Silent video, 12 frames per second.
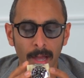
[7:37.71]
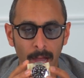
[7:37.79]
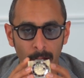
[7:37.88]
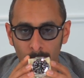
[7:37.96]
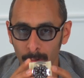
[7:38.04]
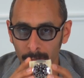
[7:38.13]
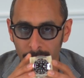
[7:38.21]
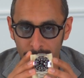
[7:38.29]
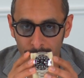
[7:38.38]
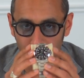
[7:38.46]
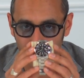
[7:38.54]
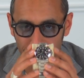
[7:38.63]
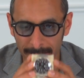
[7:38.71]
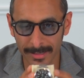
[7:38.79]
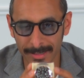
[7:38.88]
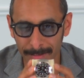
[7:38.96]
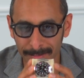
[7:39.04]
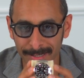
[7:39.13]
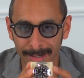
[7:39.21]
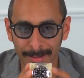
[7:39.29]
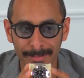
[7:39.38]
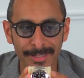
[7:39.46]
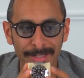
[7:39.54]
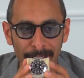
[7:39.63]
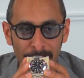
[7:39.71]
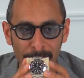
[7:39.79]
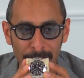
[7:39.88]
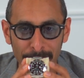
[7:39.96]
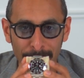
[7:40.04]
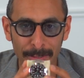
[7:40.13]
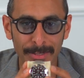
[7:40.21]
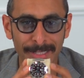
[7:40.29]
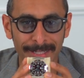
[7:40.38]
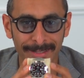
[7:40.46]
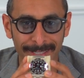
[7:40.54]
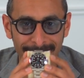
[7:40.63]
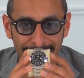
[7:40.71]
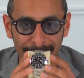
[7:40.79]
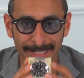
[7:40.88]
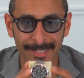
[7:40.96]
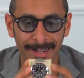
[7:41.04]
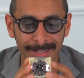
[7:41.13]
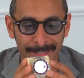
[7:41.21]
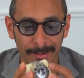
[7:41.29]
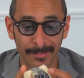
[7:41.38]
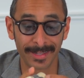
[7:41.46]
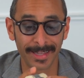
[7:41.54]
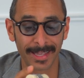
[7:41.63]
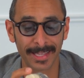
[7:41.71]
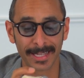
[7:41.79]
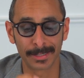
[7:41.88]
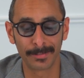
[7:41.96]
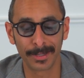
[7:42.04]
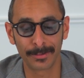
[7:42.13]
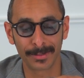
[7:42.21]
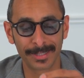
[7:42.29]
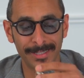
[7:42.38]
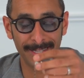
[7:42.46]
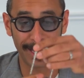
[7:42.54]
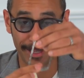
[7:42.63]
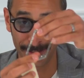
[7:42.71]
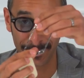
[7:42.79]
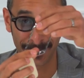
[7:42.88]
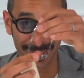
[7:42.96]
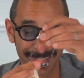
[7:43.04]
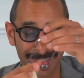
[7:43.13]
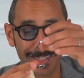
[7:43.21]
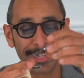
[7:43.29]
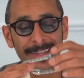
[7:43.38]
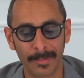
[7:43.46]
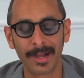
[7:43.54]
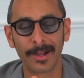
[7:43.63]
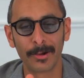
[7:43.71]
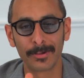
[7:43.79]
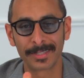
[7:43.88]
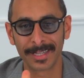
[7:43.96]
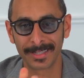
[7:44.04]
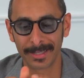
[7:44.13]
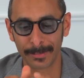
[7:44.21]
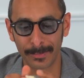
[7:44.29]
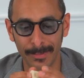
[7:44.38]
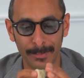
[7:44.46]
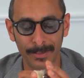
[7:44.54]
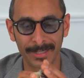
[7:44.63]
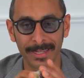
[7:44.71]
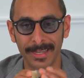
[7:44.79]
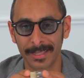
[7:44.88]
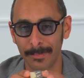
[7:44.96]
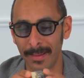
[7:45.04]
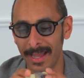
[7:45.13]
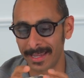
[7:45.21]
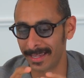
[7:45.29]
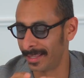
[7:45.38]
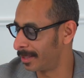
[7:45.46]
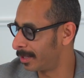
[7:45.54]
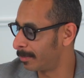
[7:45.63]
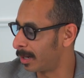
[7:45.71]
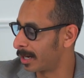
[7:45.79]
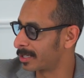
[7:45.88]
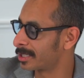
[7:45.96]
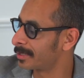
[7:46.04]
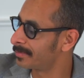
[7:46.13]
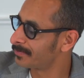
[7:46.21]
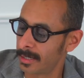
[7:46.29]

I won't lie to you, I sometimes do steal it, size it. My dad has big wrists, as you can see, but I always end up putting it back in the box.